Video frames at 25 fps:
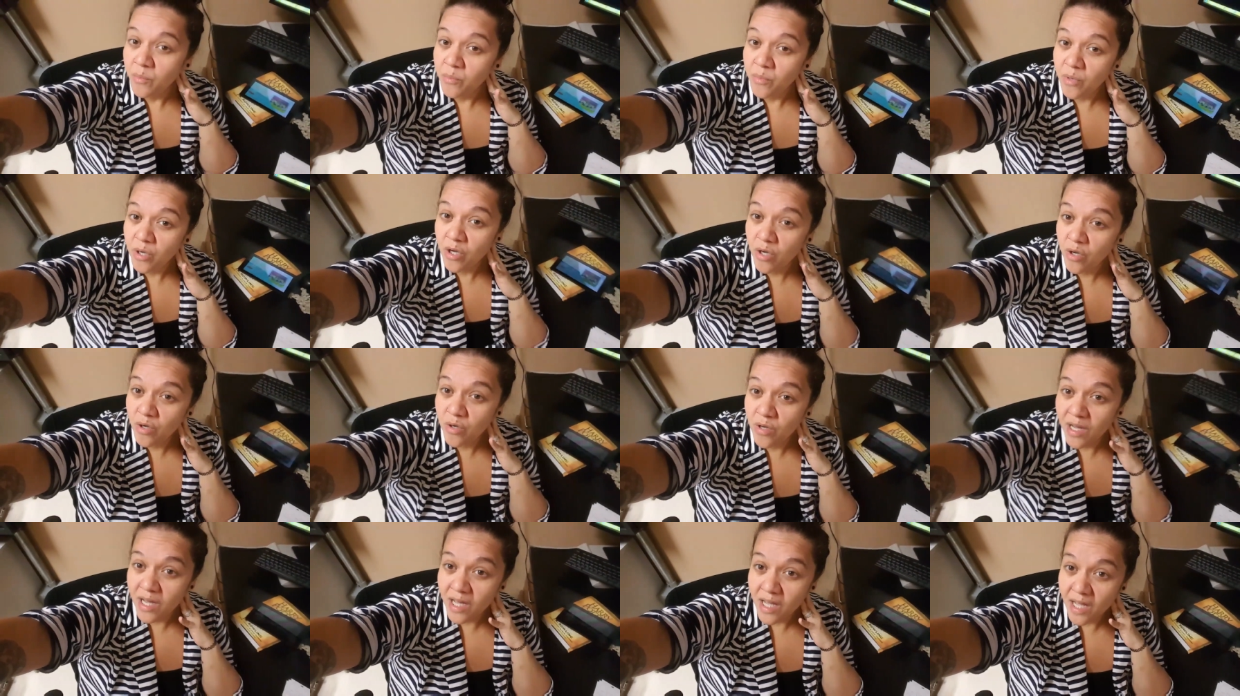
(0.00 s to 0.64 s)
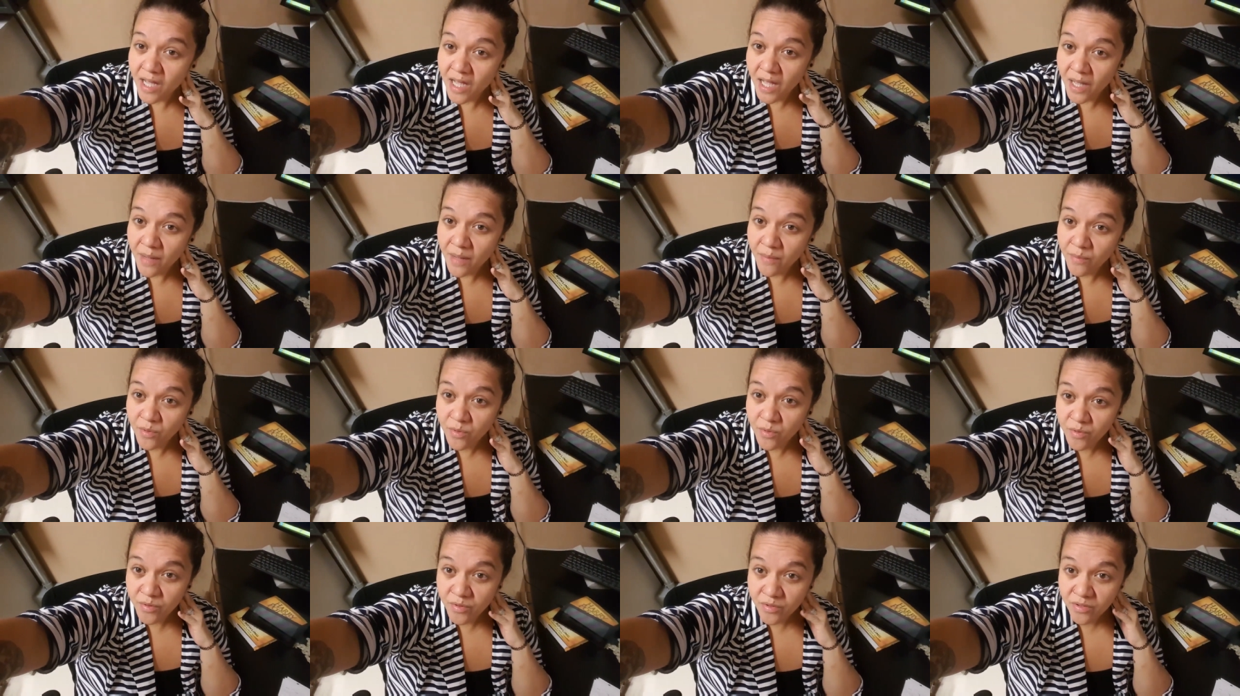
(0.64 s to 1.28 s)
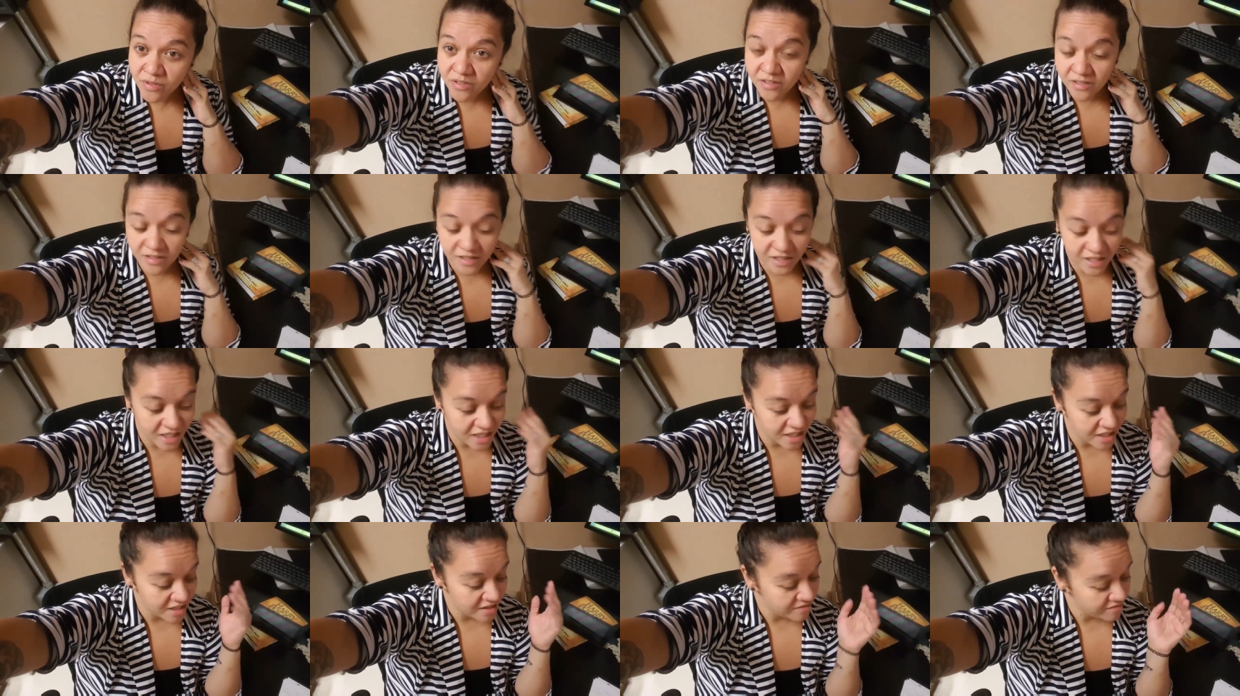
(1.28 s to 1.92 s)
Well, I will
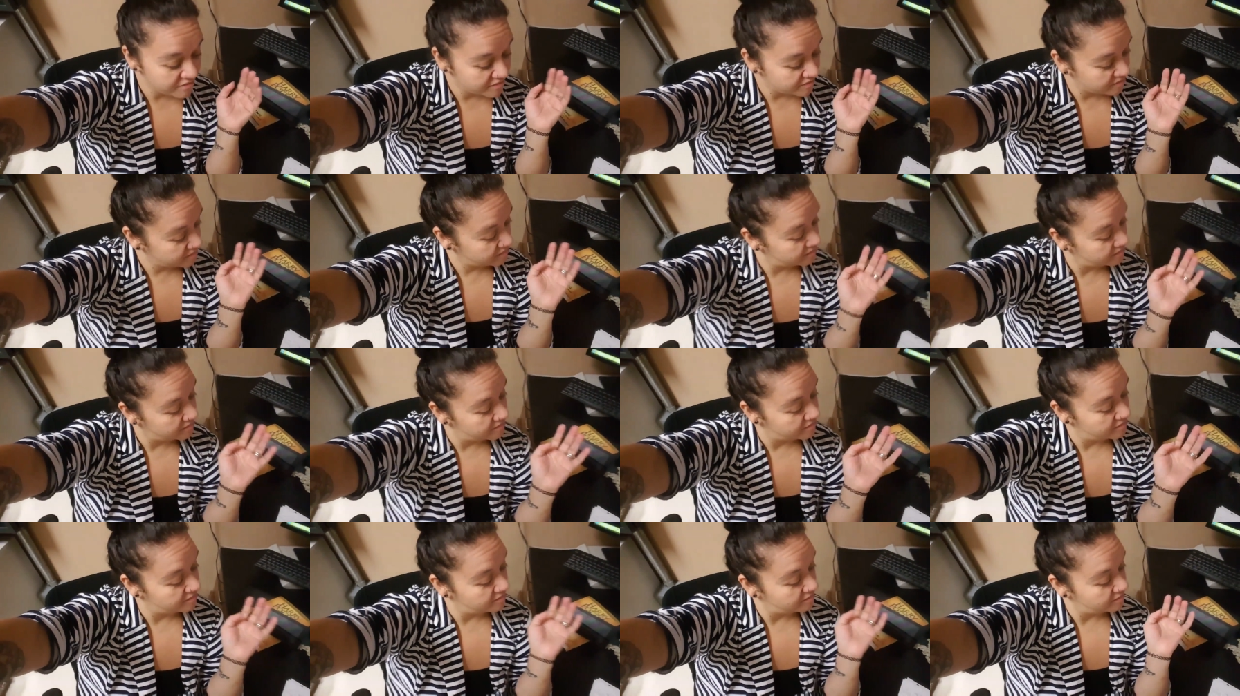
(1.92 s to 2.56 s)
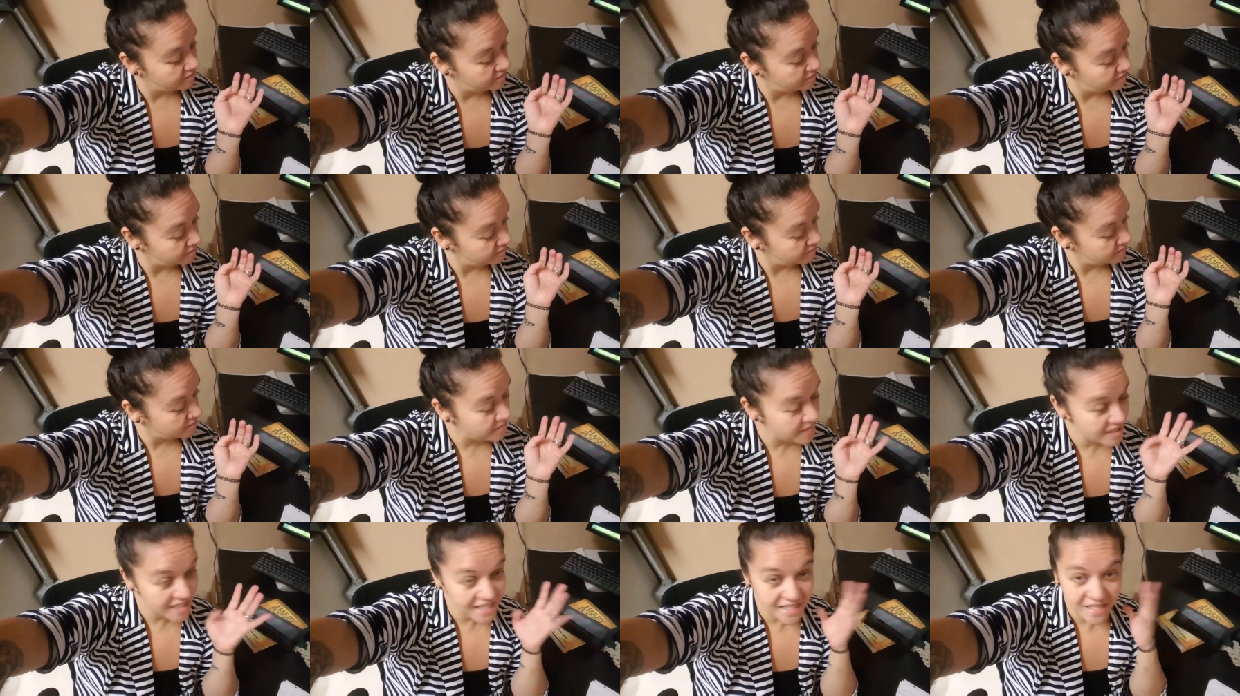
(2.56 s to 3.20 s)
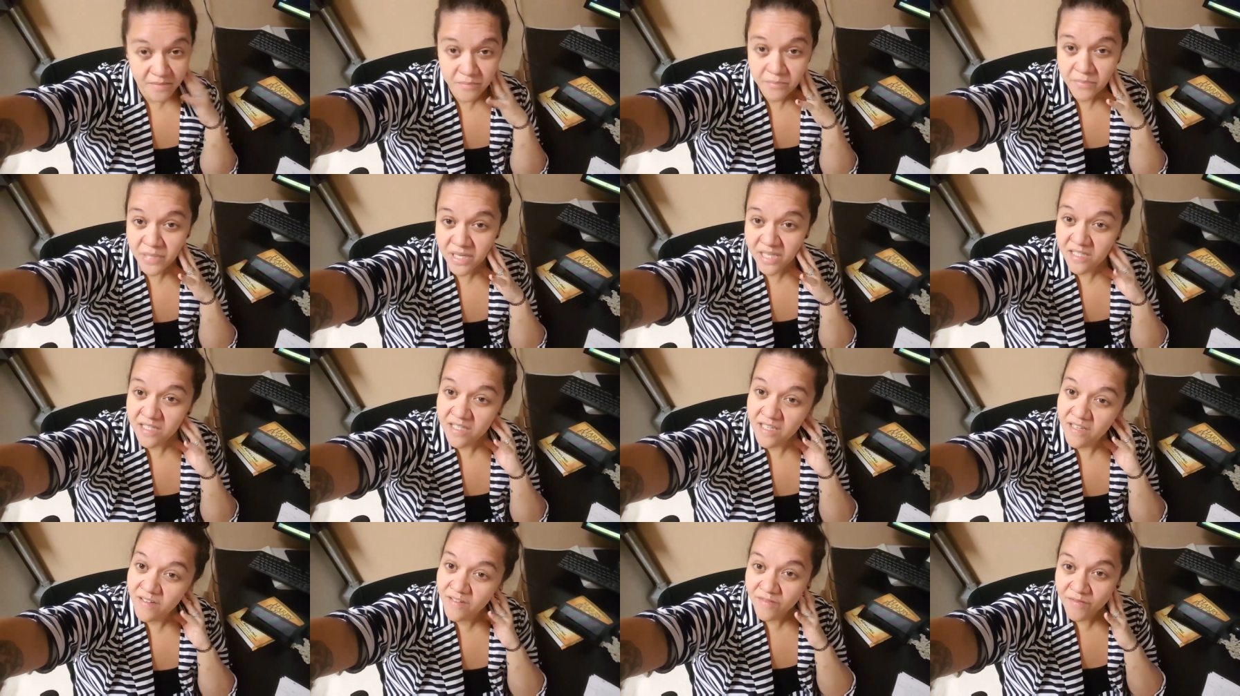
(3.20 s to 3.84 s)
give bits and
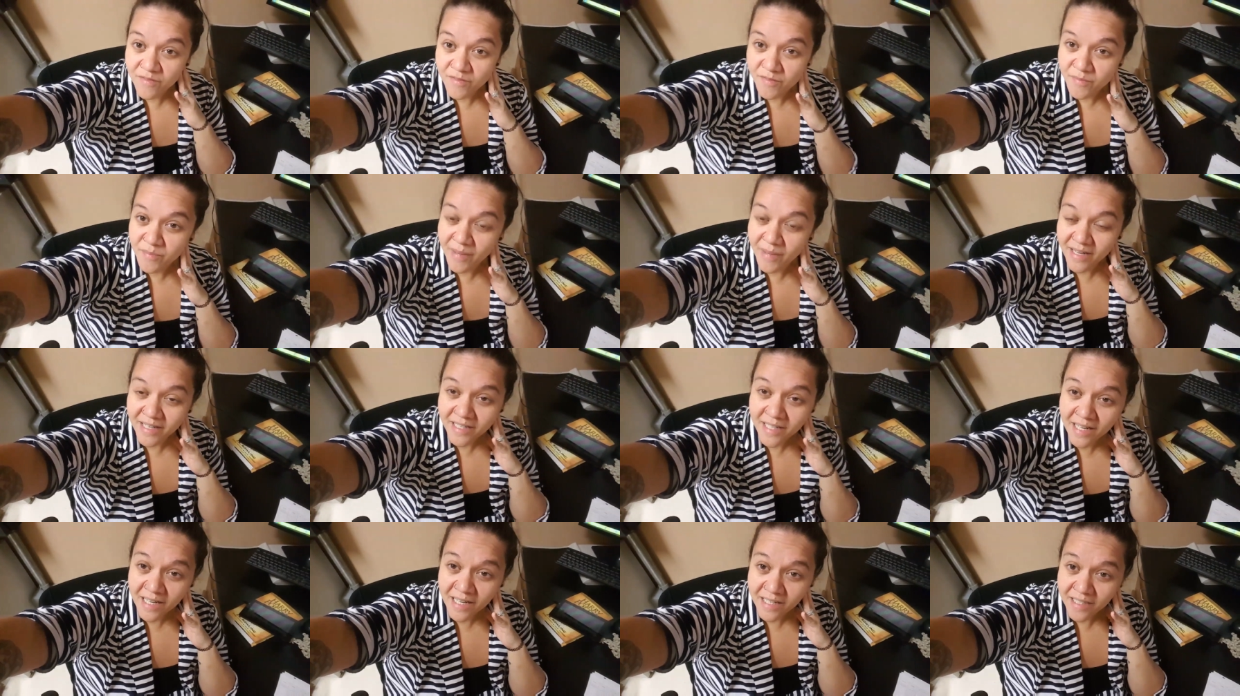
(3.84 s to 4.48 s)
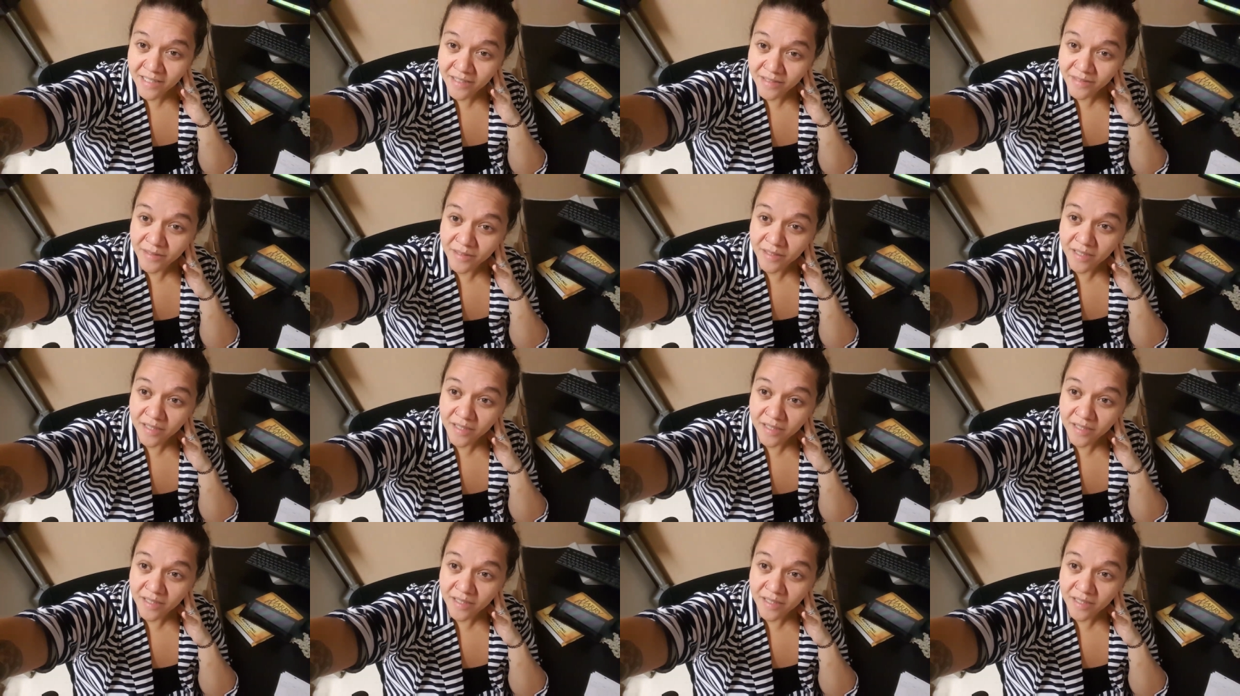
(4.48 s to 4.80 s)
bits of my night.